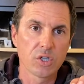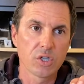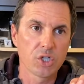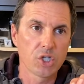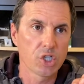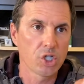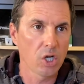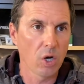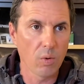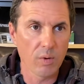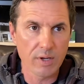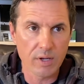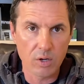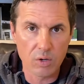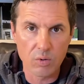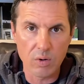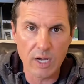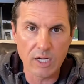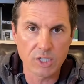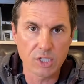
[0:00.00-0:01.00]
showing
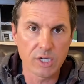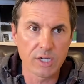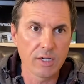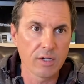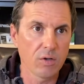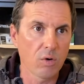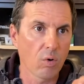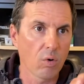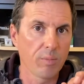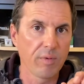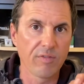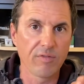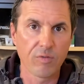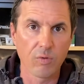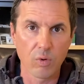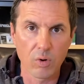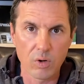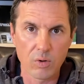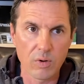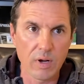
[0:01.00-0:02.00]
aggression or
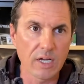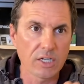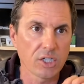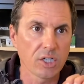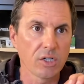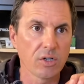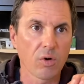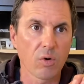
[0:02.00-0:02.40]
before aggression